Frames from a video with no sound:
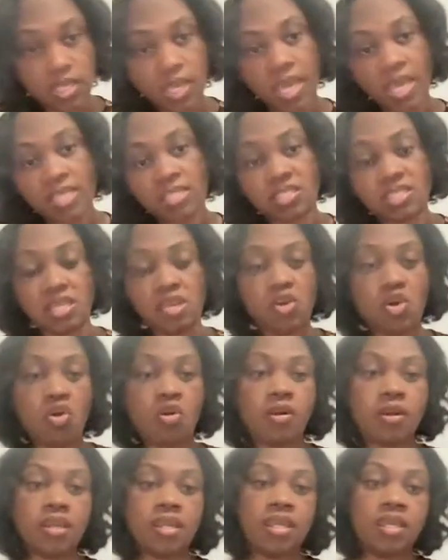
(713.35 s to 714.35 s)

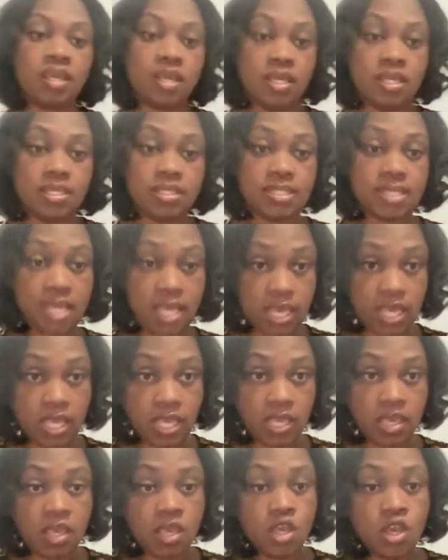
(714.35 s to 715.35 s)

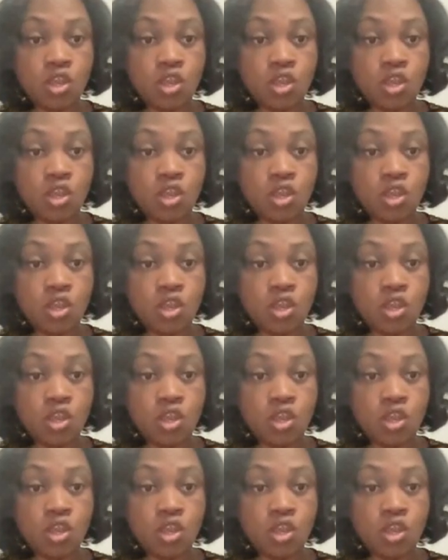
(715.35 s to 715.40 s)
STREET,